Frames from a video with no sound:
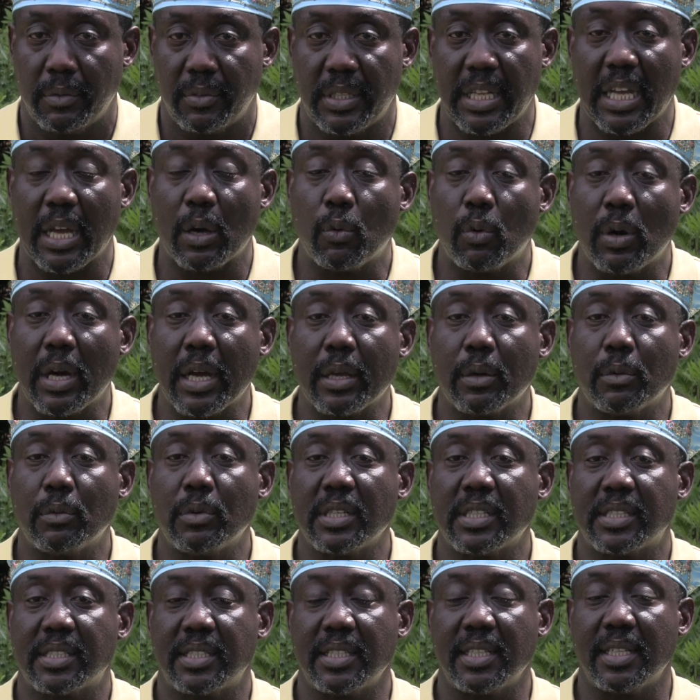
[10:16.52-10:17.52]
That's why
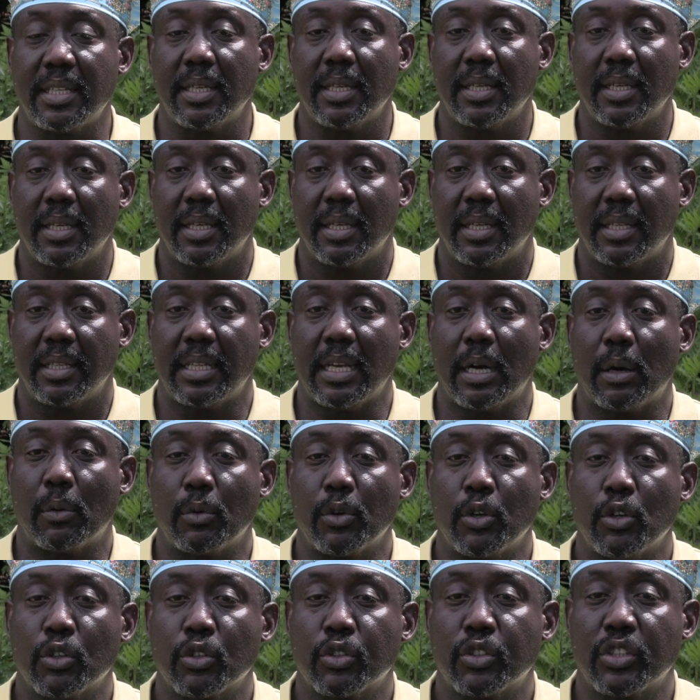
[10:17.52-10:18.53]
we see that
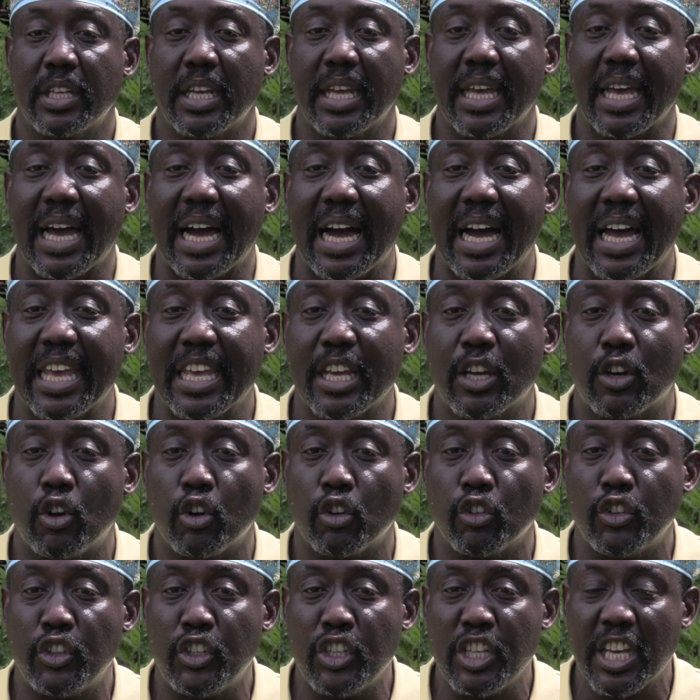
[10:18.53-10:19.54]
we use the
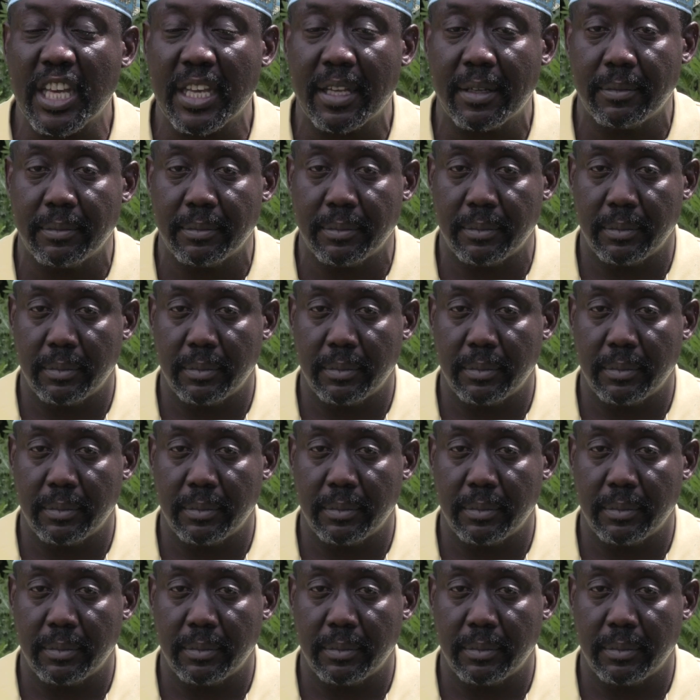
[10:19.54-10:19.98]
Aiko Die,